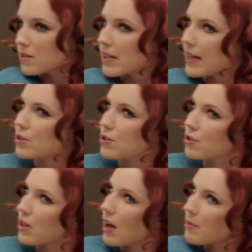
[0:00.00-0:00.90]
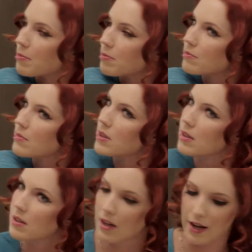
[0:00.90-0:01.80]
tattoo shop.
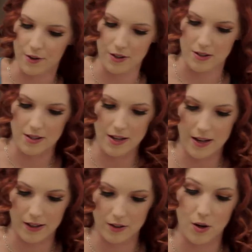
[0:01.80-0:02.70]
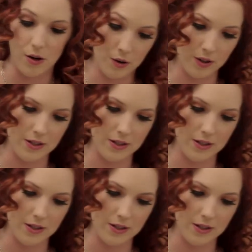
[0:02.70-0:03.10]
I co-own